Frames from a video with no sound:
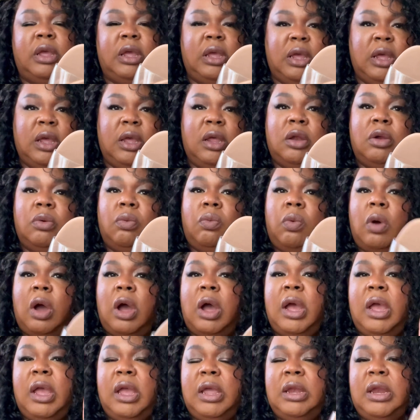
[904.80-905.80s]
in
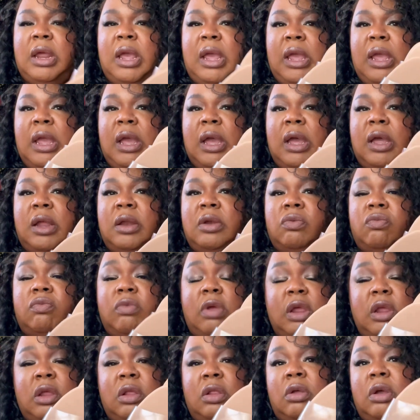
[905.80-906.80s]
wide and
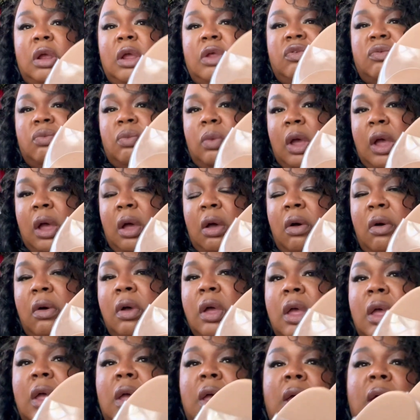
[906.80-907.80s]
regular as well.
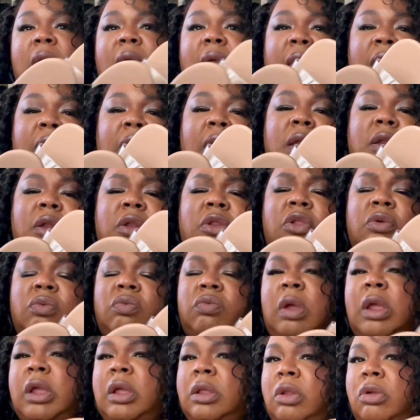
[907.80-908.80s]
And the
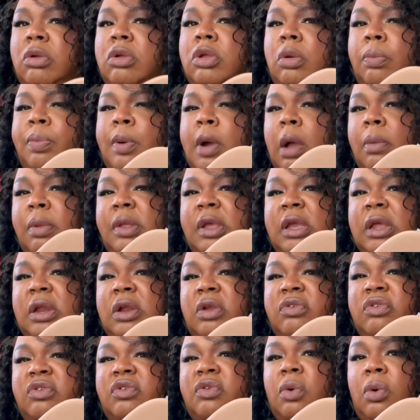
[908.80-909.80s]
regular you'll probably get
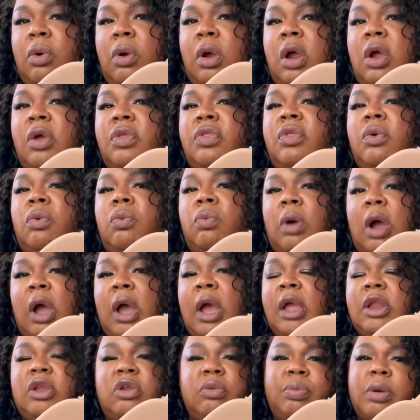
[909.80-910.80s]
in store, the
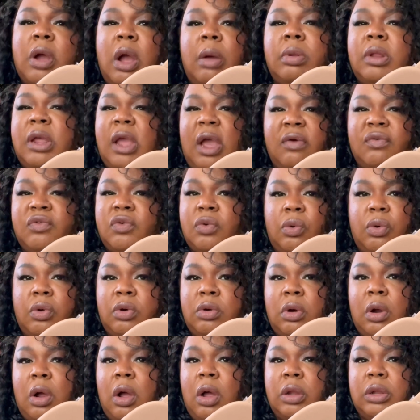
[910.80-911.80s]
wide you probably have to
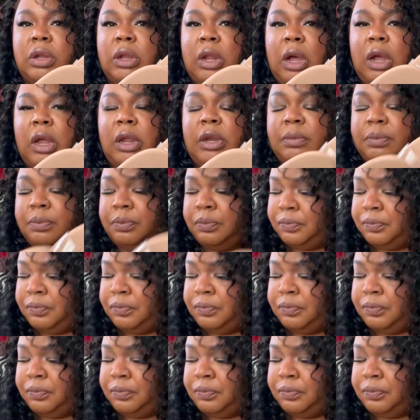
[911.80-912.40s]
order online.